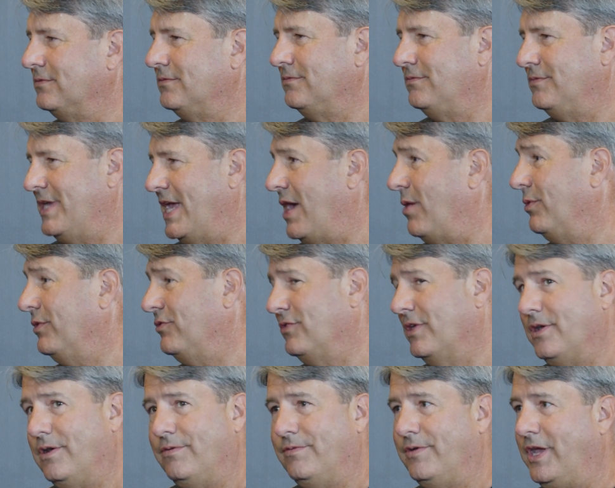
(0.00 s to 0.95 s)
Now with
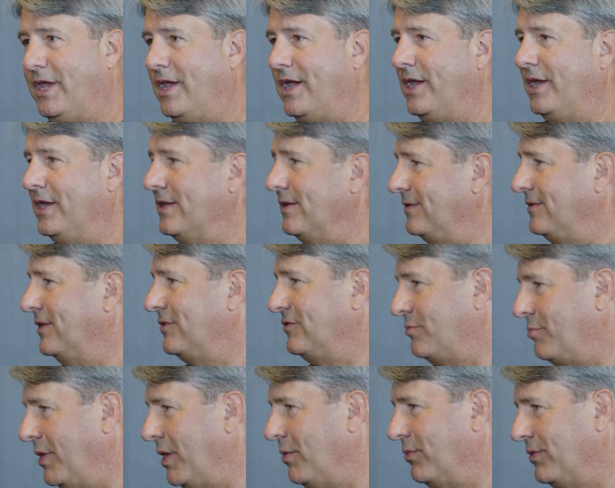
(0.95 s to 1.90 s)
generative AI,
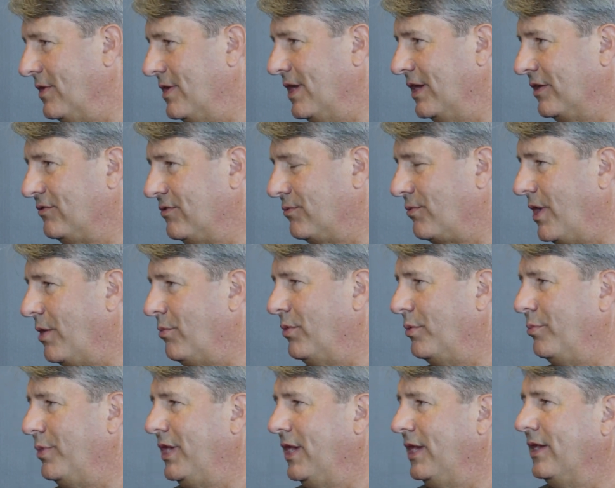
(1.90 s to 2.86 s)
anticipate what the next threat will
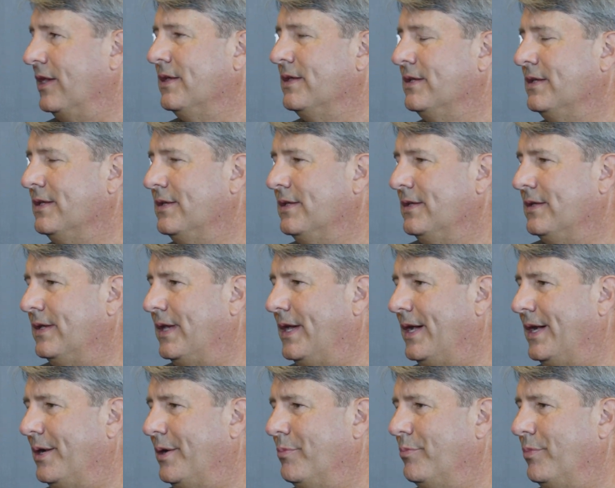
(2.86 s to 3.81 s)
be
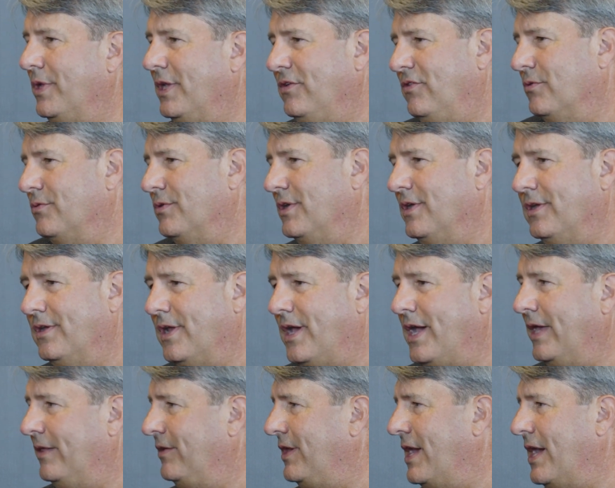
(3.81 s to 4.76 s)
and do it in a
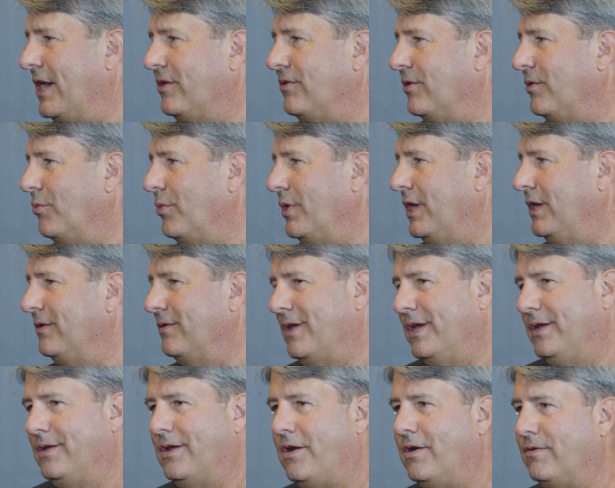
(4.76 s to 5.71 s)
highly accurate way.
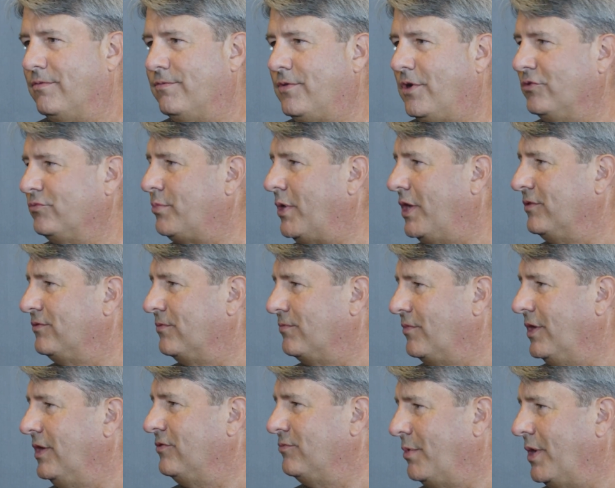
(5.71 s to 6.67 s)
Right? Our false positive
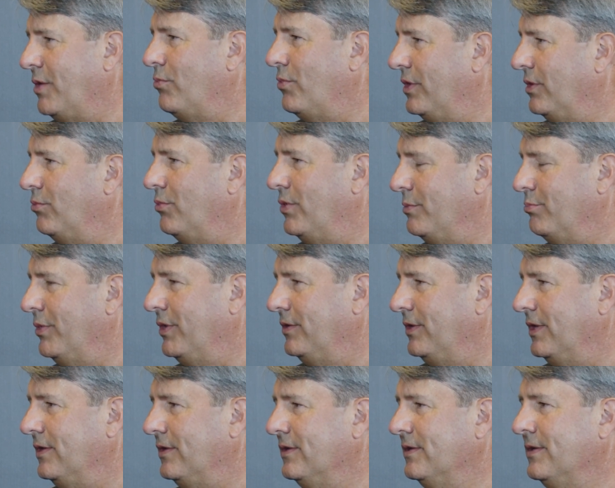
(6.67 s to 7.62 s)
rate is about 1 in 1
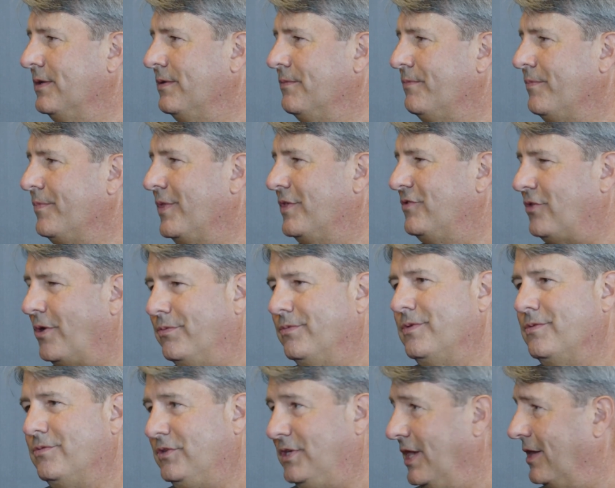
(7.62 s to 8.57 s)
million. So
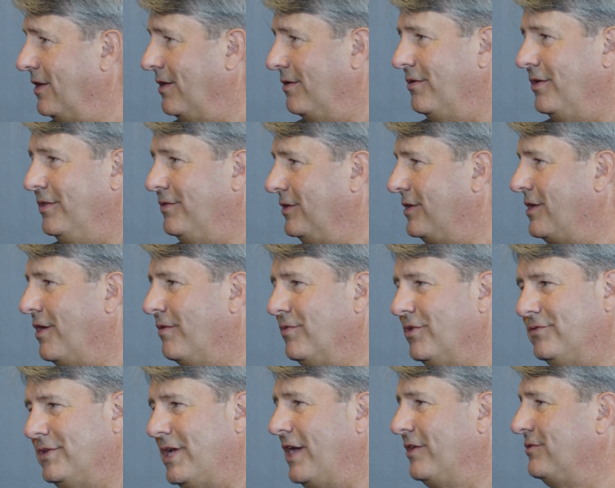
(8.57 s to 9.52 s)
get underneath the
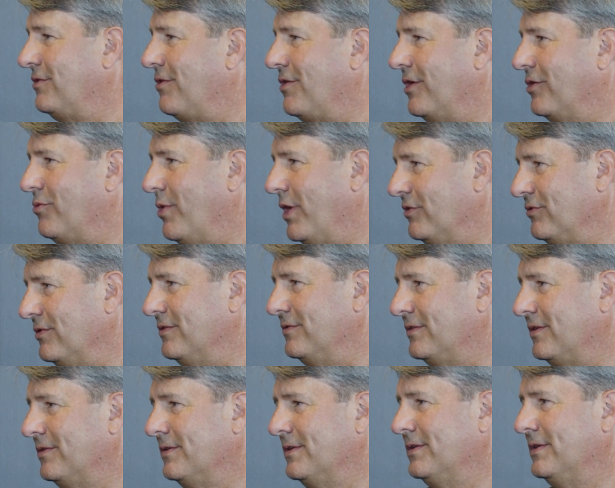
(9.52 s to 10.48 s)
covers, ask the hard
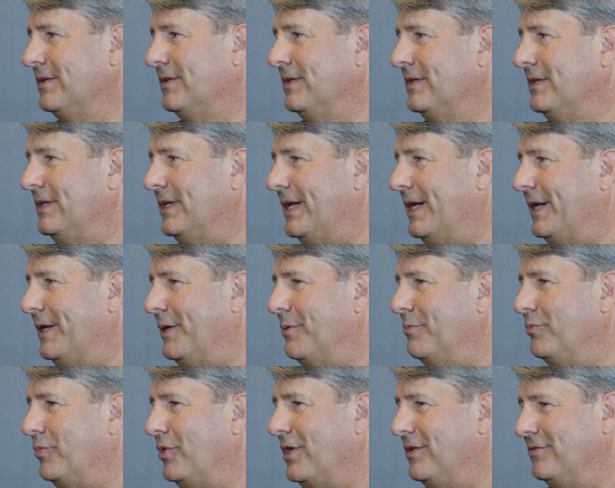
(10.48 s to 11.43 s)
questions,
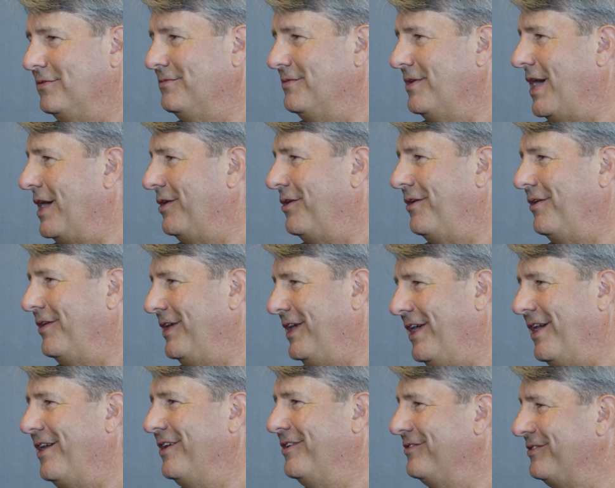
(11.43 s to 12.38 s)
because not all
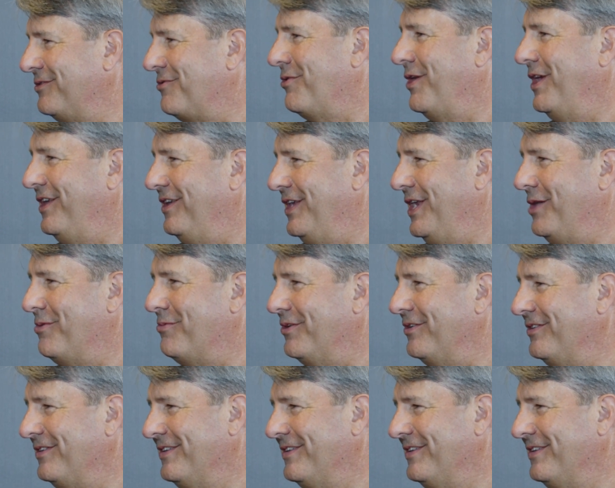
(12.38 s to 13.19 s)
AI is created equal.